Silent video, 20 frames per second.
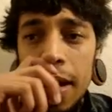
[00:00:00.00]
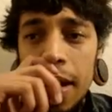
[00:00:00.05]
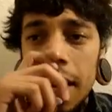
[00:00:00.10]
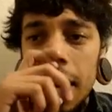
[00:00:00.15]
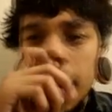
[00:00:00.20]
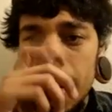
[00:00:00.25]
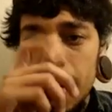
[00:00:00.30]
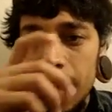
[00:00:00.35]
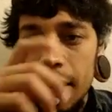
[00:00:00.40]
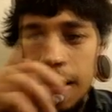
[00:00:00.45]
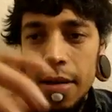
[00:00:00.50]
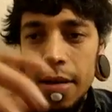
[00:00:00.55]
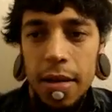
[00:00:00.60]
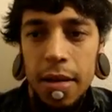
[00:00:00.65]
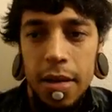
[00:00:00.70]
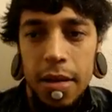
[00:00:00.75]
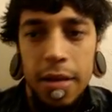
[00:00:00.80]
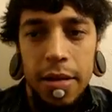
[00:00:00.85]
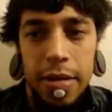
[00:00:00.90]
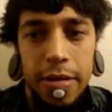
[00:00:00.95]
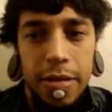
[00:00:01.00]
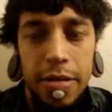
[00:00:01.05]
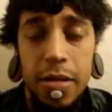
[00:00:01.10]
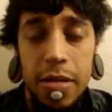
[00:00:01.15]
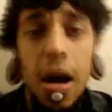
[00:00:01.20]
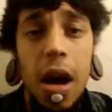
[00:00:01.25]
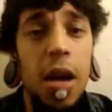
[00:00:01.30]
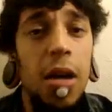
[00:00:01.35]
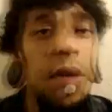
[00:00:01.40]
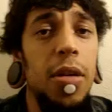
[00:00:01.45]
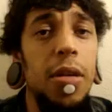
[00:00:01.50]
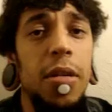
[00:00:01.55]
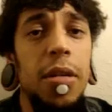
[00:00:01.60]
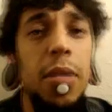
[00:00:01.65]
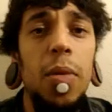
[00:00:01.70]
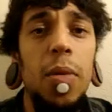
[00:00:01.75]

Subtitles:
It's not hurting